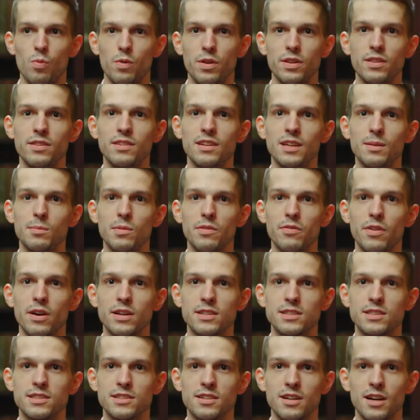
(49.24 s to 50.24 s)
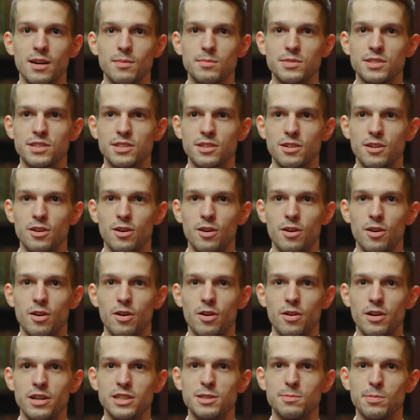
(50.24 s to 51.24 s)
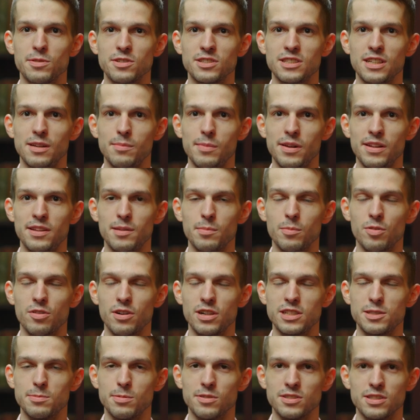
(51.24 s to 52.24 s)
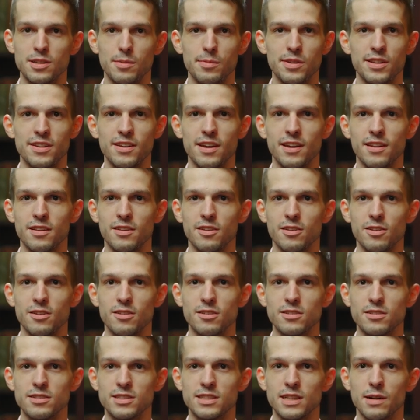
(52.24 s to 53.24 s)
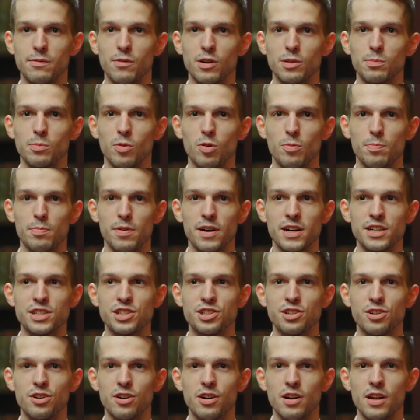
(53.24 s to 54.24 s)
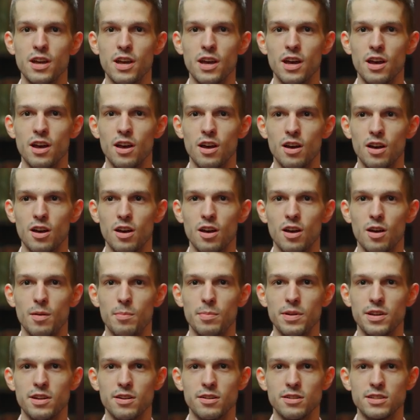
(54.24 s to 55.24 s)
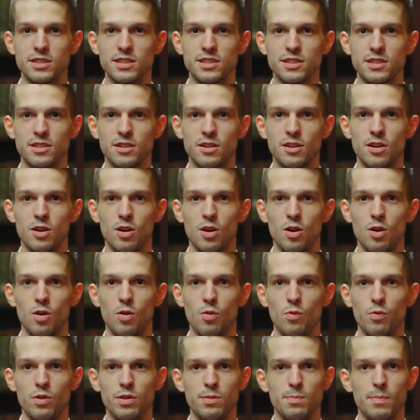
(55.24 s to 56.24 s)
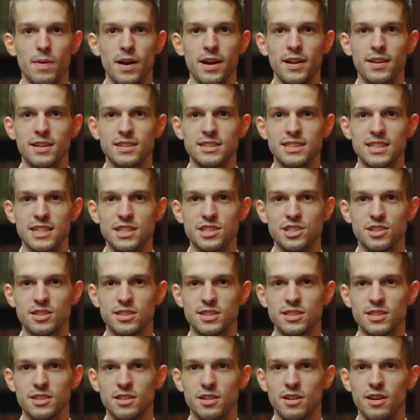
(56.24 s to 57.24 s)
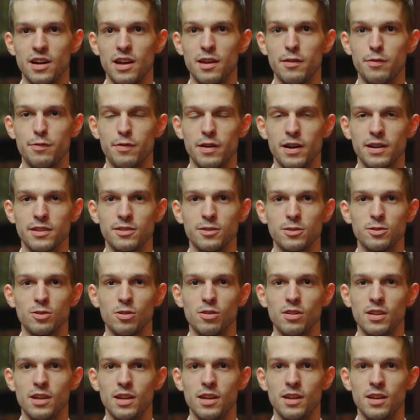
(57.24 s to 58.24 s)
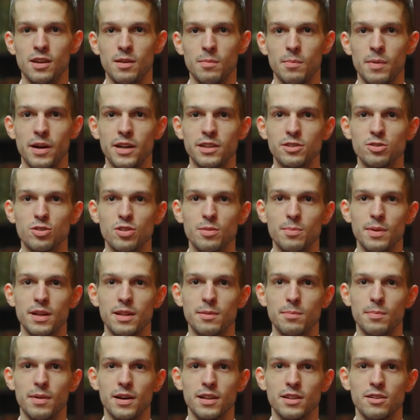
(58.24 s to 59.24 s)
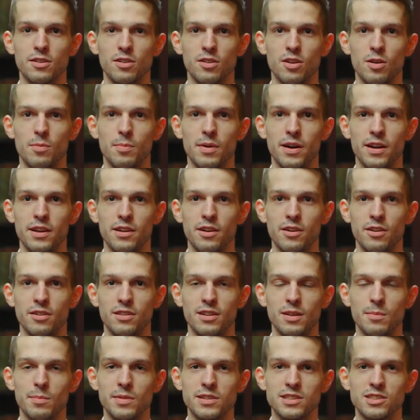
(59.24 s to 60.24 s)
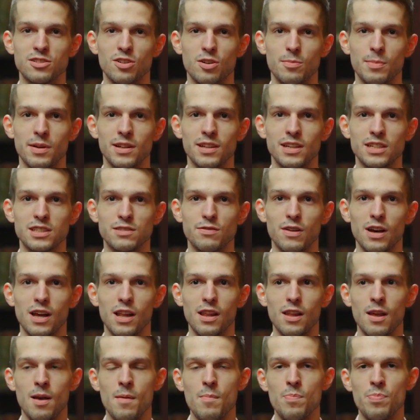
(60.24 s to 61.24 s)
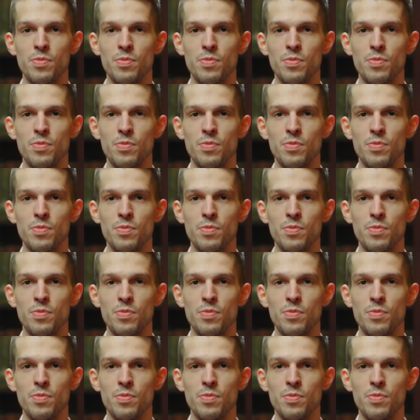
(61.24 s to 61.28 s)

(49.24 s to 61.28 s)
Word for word: In team events comes responsibility, more responsibility, and somewhat more pressure. Uh, because uh, with my decisions uh, I affect not only my tournament but my teammates tournament as well.